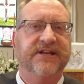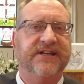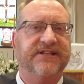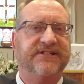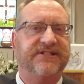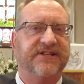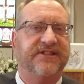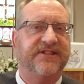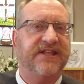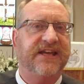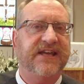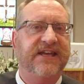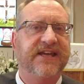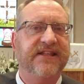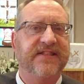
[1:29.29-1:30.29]
into
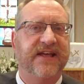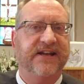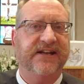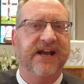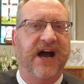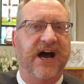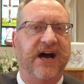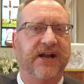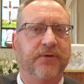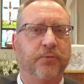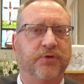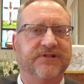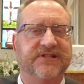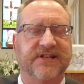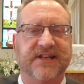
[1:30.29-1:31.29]
thinking that God
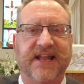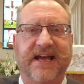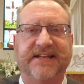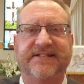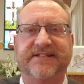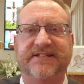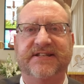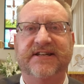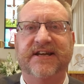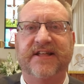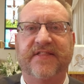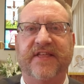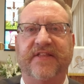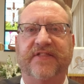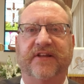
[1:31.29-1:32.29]
was less
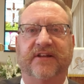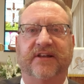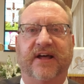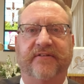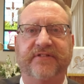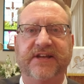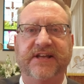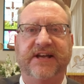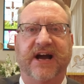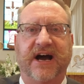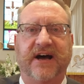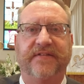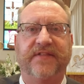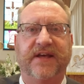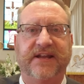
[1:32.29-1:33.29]
than the loving
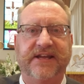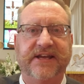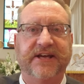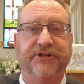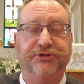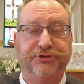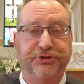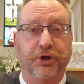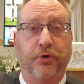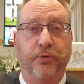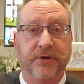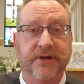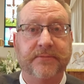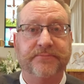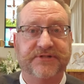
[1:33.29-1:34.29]
God that He had
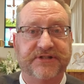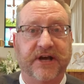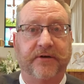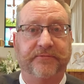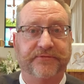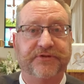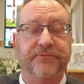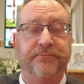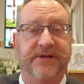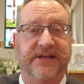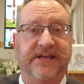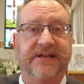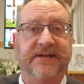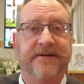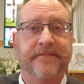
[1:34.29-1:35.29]
shown Himself to
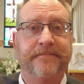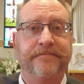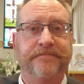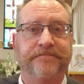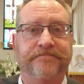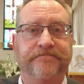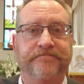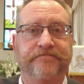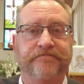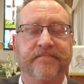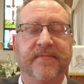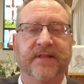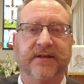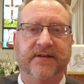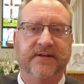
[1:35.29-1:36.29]
be.
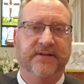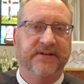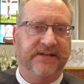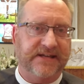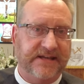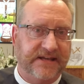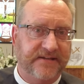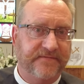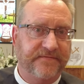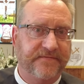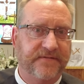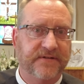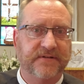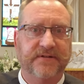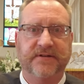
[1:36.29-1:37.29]

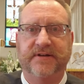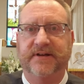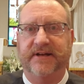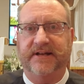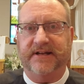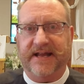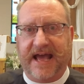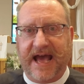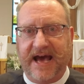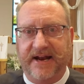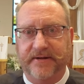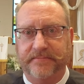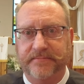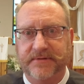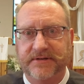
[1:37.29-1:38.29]
Eve and
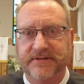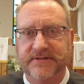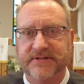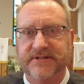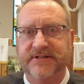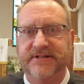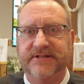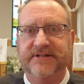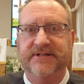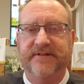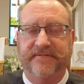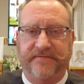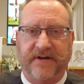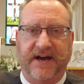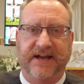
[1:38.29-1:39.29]
Adam
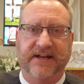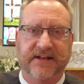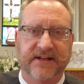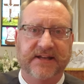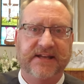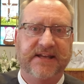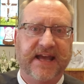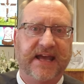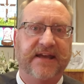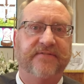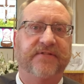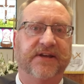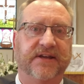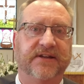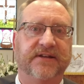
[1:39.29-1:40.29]
finally gave
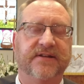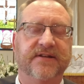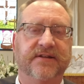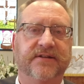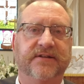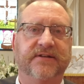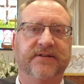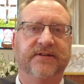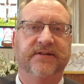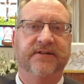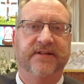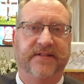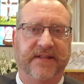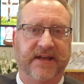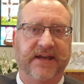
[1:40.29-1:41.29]
in.
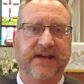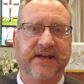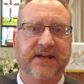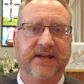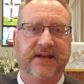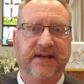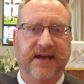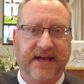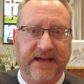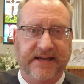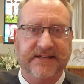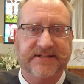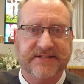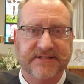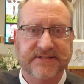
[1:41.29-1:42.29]
They
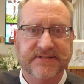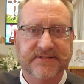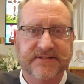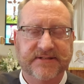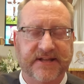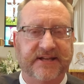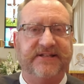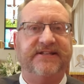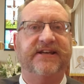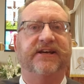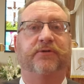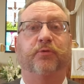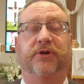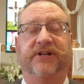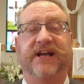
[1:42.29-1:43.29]
ate. They
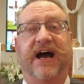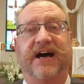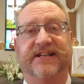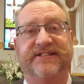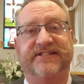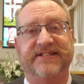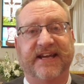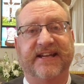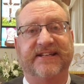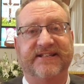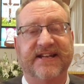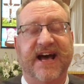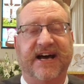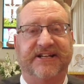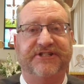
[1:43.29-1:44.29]
did what God said
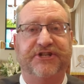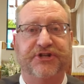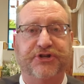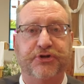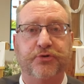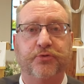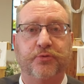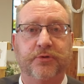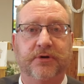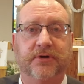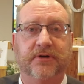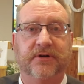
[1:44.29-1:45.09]
not to do.